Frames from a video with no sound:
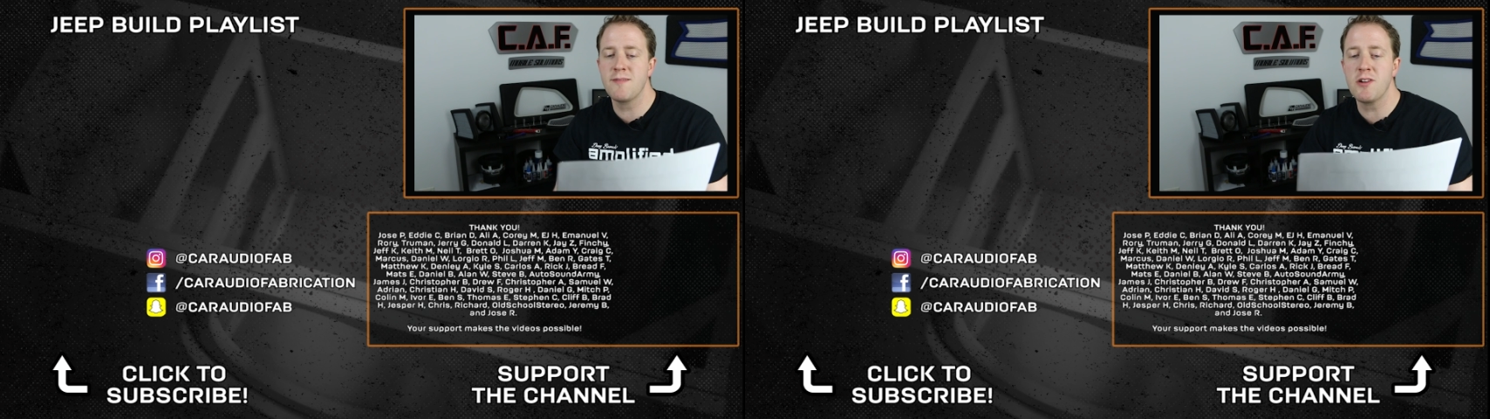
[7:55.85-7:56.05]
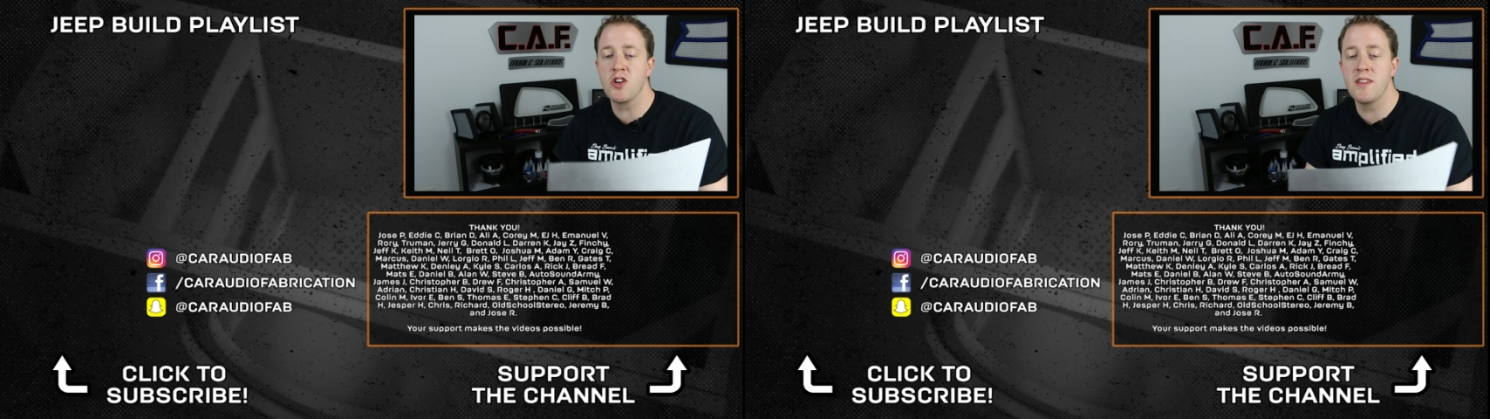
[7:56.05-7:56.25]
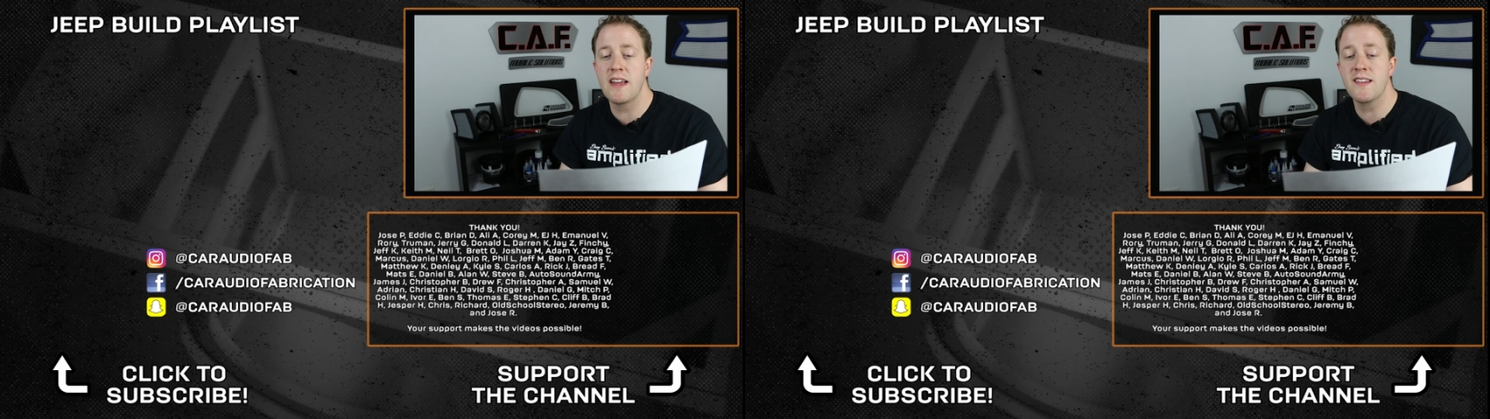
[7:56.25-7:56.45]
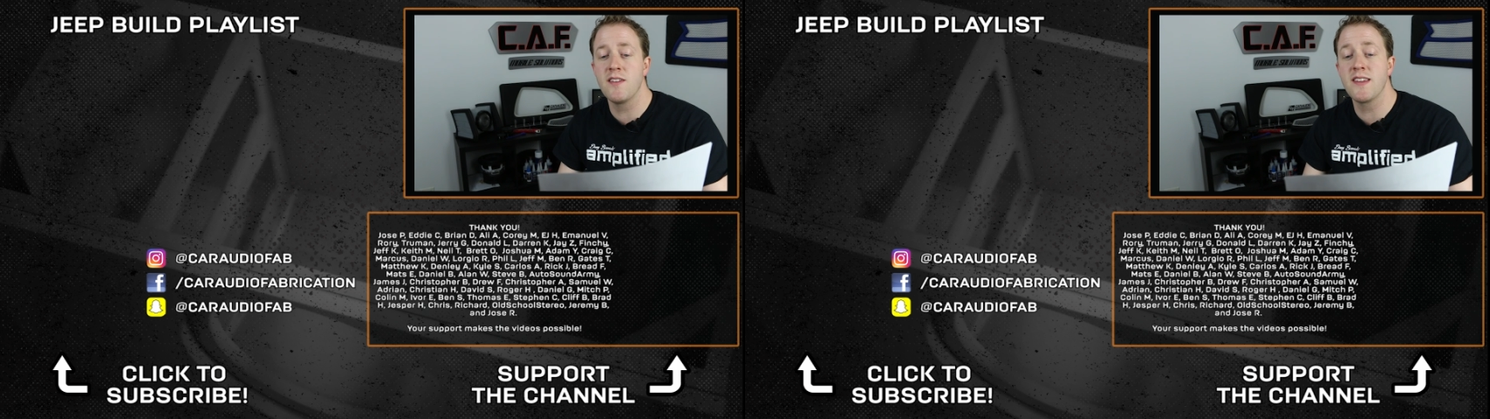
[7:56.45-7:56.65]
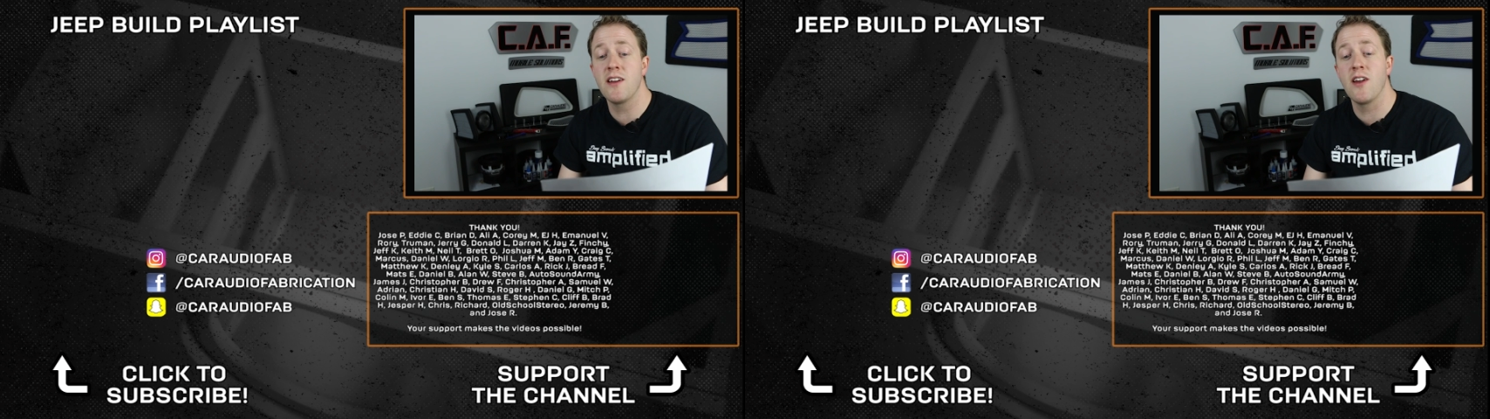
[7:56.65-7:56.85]
a special thanks
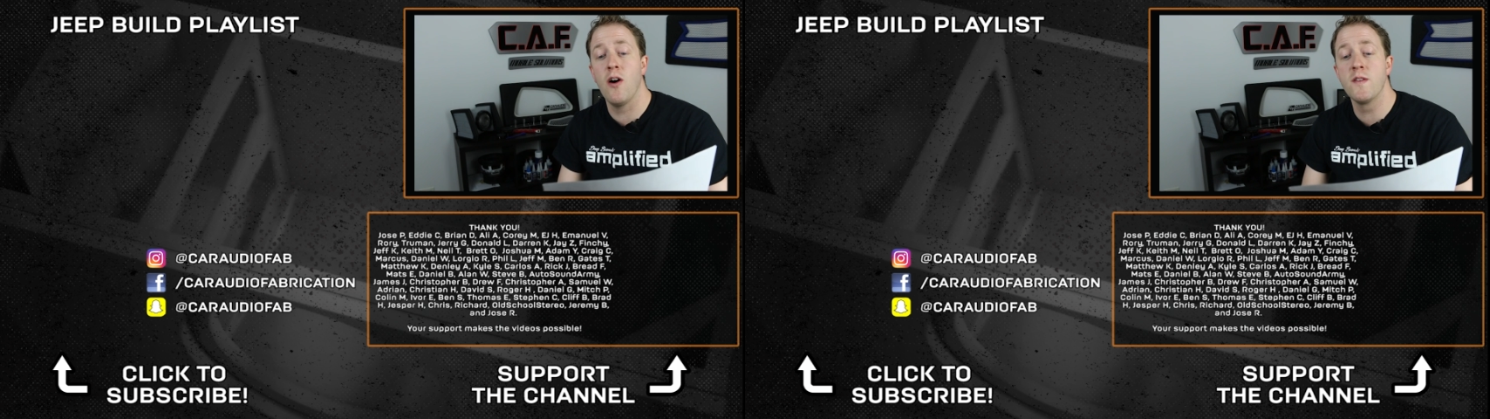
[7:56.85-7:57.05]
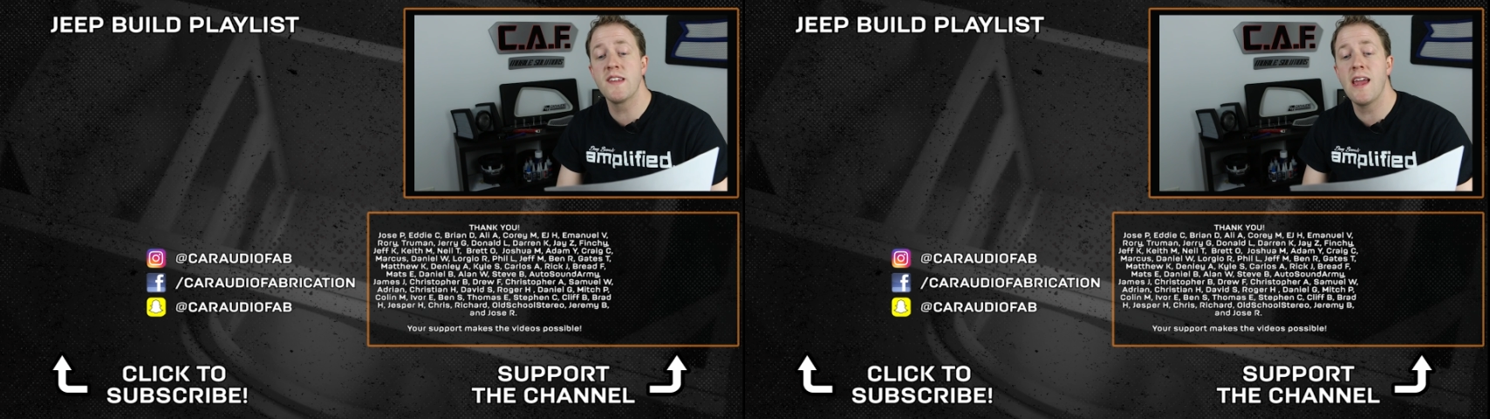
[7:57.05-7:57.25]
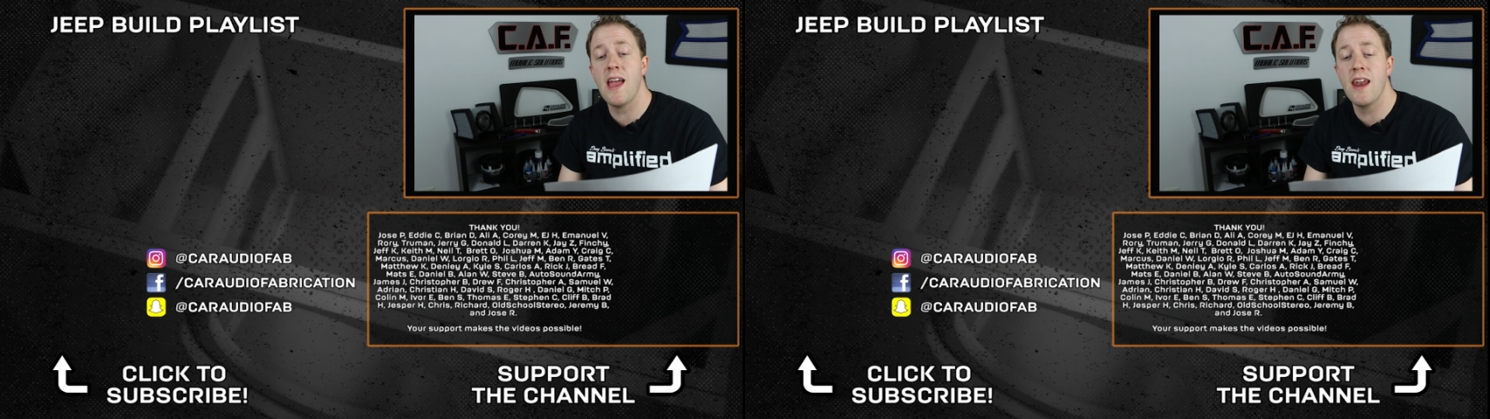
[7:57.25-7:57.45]
goes out to Jose,